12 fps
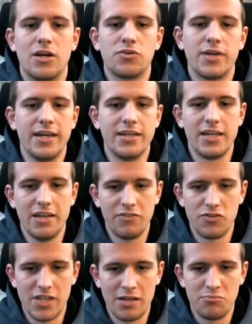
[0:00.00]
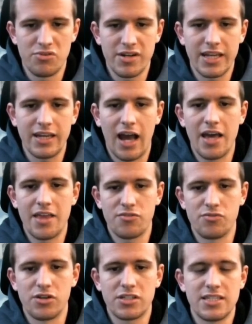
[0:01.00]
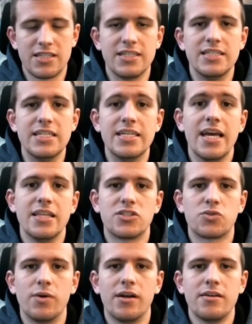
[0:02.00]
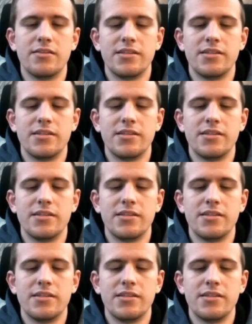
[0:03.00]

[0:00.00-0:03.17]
Okay, if you said bring either rook to the D8 square,